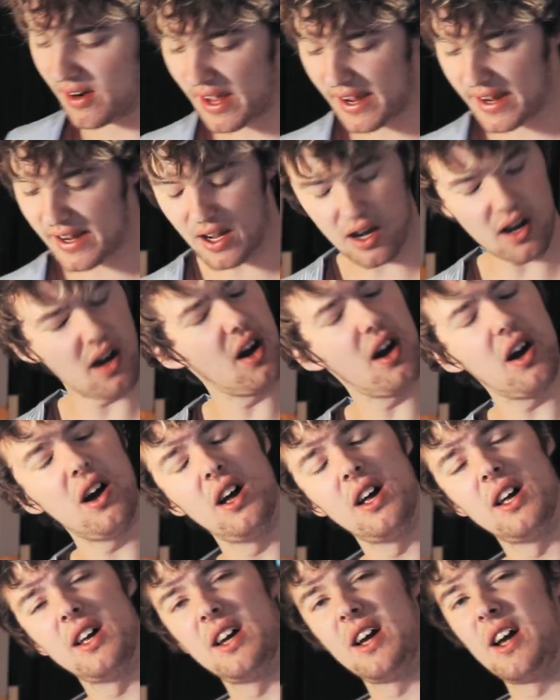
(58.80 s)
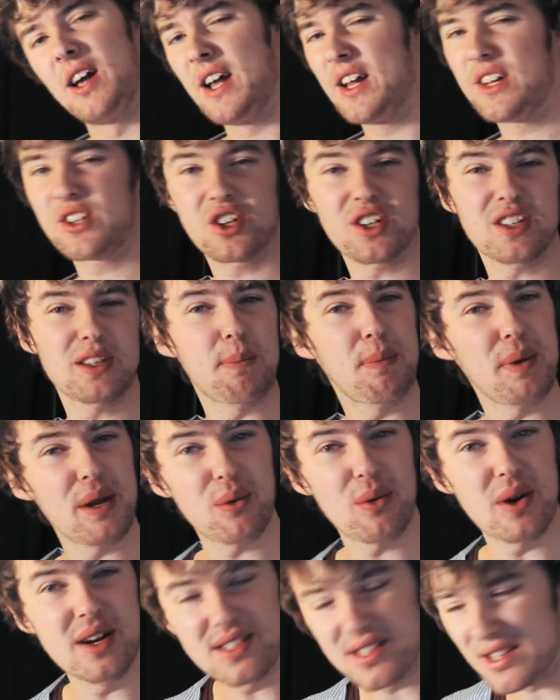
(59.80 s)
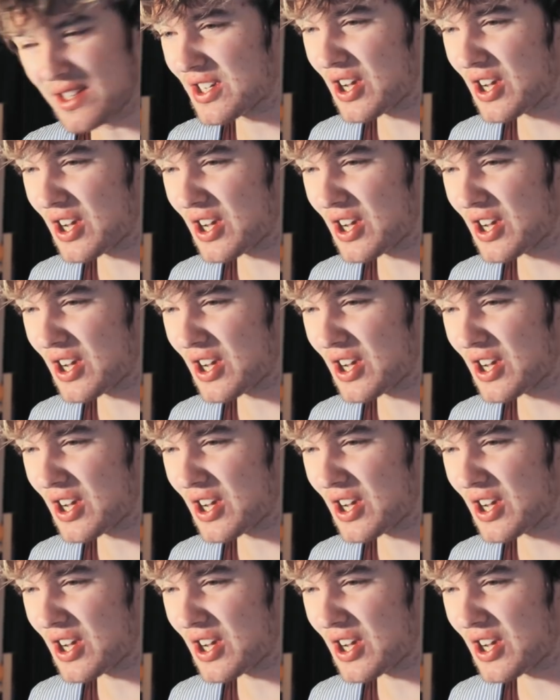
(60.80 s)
Like, oh, it's just a big waste of